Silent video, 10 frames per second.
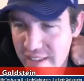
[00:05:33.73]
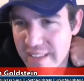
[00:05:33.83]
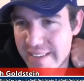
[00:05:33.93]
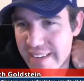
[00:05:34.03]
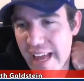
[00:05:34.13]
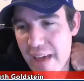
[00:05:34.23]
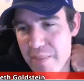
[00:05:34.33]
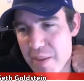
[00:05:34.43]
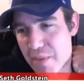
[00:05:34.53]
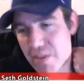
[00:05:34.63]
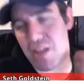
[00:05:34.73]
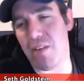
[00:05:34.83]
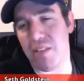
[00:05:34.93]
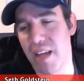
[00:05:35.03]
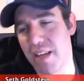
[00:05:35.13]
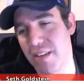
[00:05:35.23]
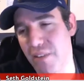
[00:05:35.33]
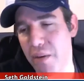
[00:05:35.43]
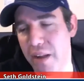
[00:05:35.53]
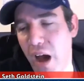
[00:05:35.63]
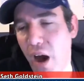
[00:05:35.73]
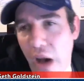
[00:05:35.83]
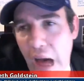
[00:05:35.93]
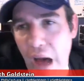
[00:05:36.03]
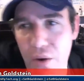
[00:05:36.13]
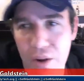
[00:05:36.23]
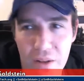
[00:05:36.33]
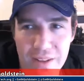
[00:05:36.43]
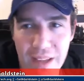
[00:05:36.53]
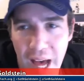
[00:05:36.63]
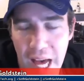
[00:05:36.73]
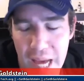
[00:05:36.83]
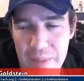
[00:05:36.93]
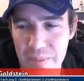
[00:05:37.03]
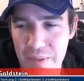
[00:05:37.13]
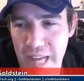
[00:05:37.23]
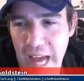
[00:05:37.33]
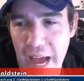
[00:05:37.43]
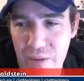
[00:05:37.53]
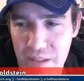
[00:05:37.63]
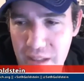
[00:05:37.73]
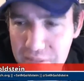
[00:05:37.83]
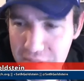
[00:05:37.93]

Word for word: list that I add people to, and like so if I want all Howard all the time, it's pretty much a Howard list.